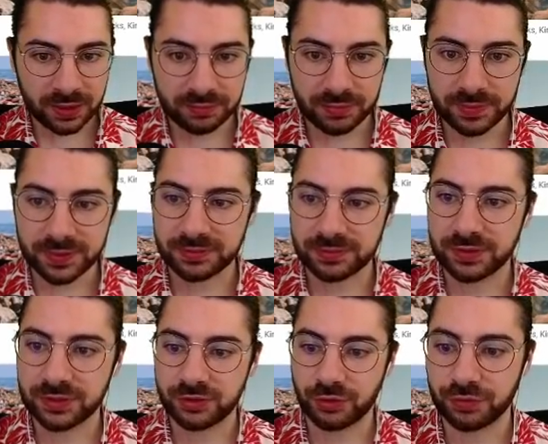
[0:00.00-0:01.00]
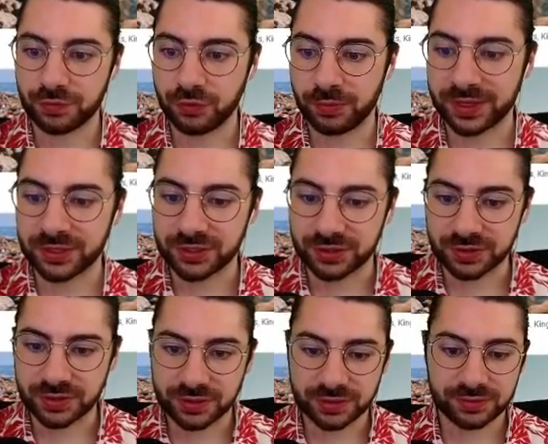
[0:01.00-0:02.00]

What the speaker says: Maybe some stone formations.